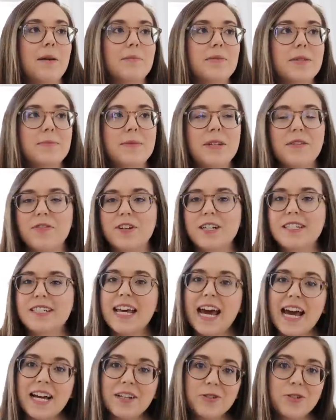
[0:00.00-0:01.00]
some different
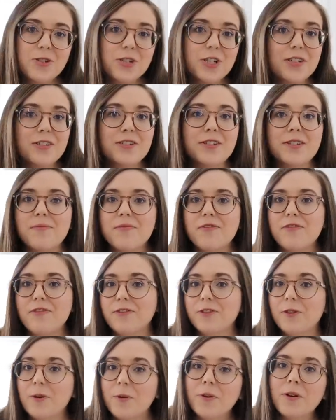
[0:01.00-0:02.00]
textures, some
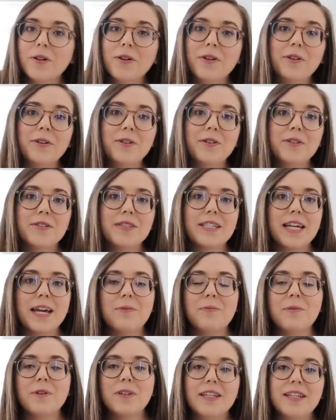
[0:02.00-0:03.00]
florals,
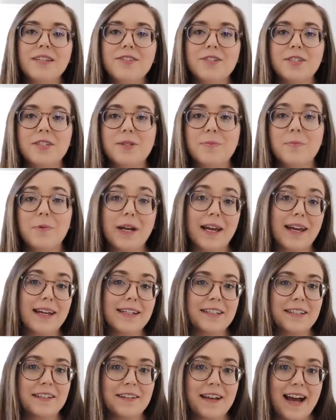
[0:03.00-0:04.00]
and really just bring it
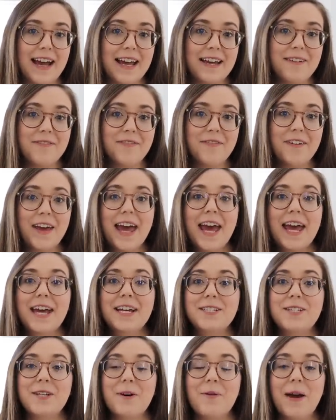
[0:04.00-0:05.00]
to life.
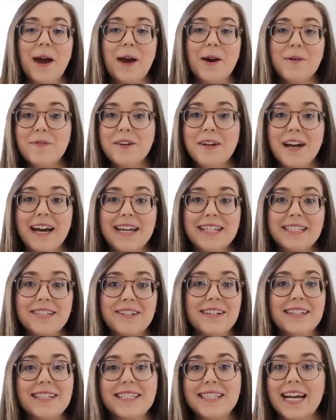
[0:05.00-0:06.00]
So I hope you guys
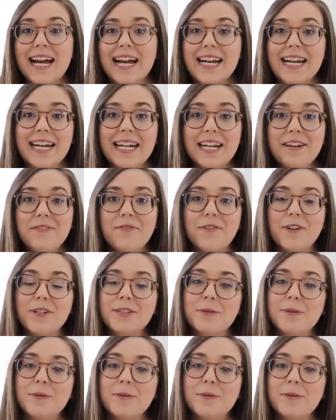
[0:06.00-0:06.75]
are excited for